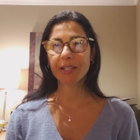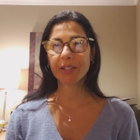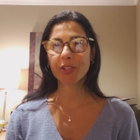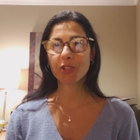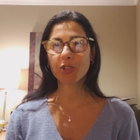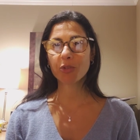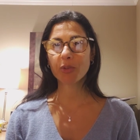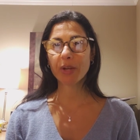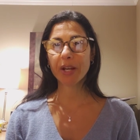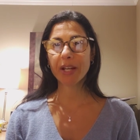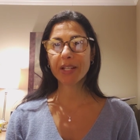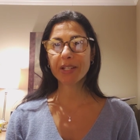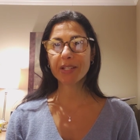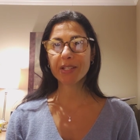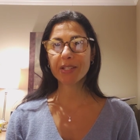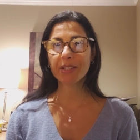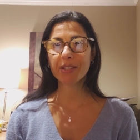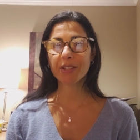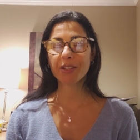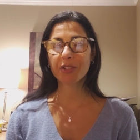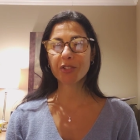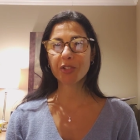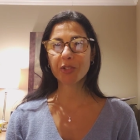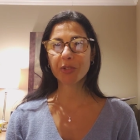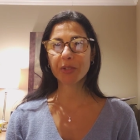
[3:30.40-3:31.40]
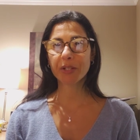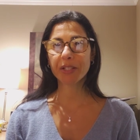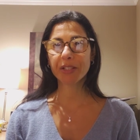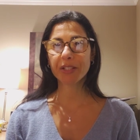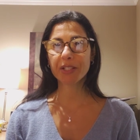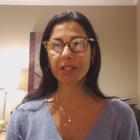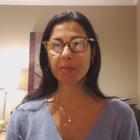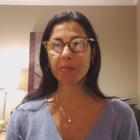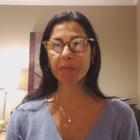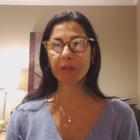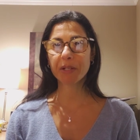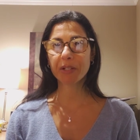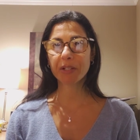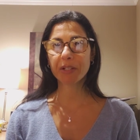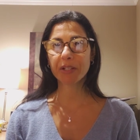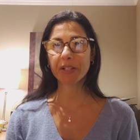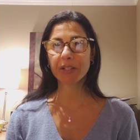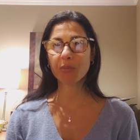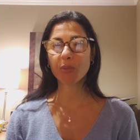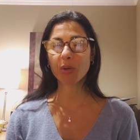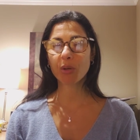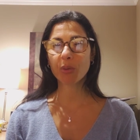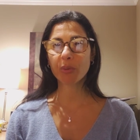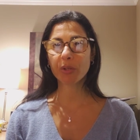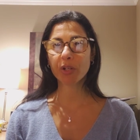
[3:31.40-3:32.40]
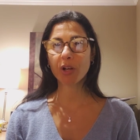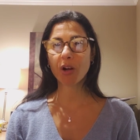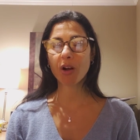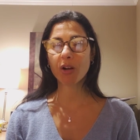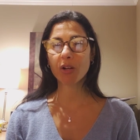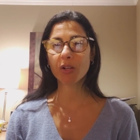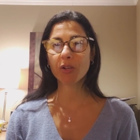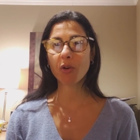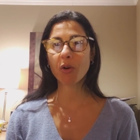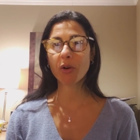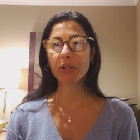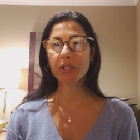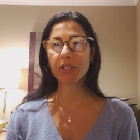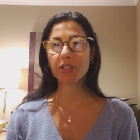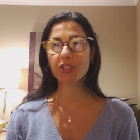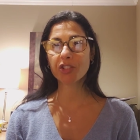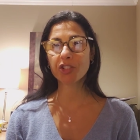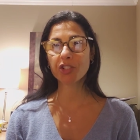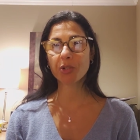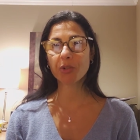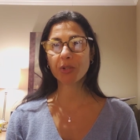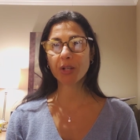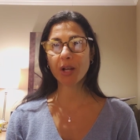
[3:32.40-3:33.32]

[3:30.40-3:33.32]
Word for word: grace during this period where we're all going to show